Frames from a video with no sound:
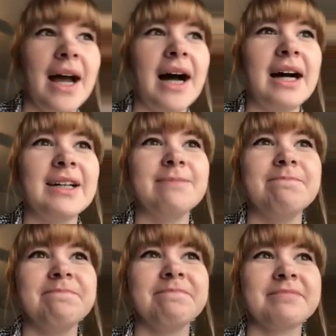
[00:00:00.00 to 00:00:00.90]

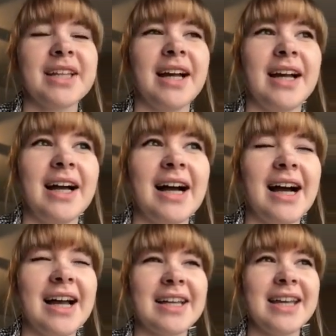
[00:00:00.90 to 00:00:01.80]

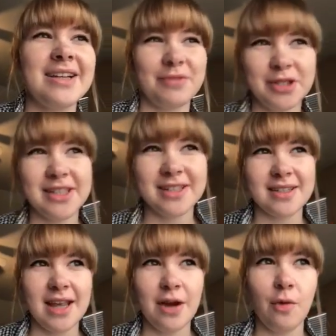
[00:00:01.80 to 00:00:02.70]
I can't really
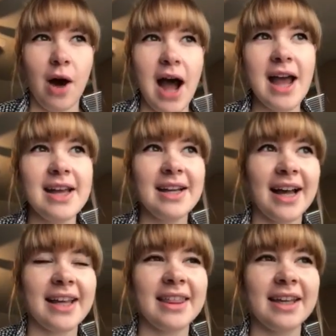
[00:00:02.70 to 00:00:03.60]
say why.
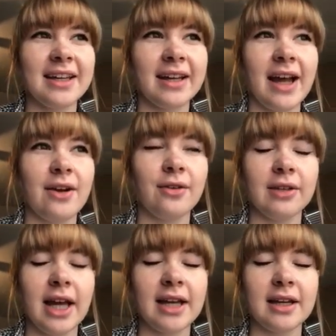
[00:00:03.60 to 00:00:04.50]
I think I don't
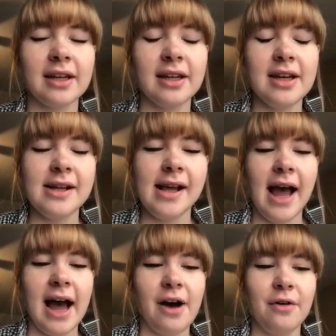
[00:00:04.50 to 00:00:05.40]
like
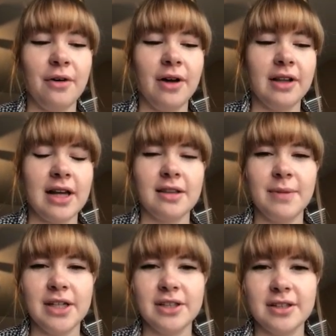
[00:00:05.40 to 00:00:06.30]
how a lot of the
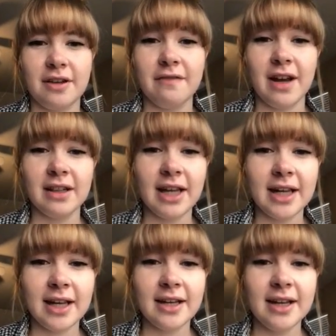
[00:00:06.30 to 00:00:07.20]
patients are
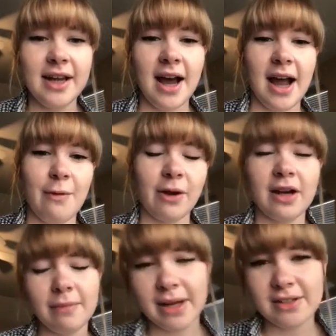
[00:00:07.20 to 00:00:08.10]
ventilated. I work
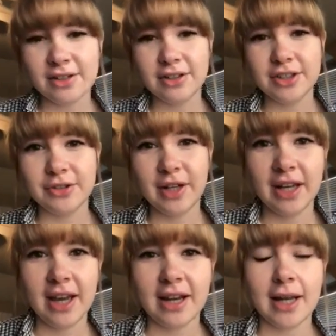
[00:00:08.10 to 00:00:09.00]
on a med-surg
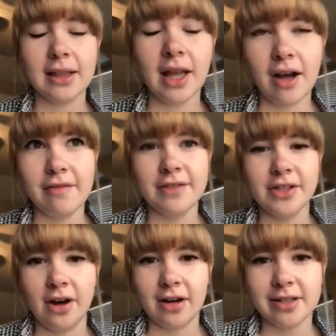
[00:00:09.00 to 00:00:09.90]
unit, and I love to
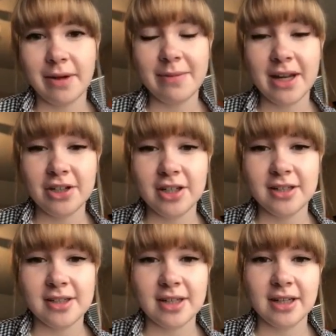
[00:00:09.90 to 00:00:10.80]
talk to my
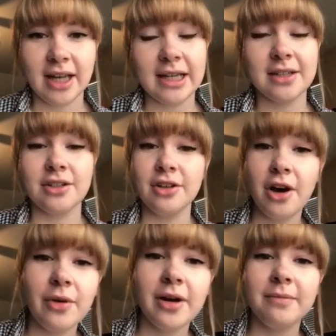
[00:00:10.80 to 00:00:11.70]
patients and get to
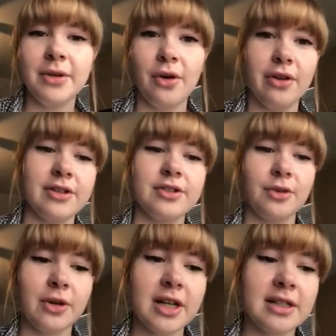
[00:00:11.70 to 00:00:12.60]
know them, know their
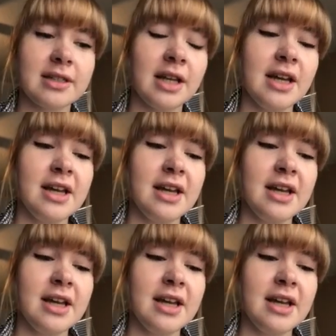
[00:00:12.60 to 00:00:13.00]
stories.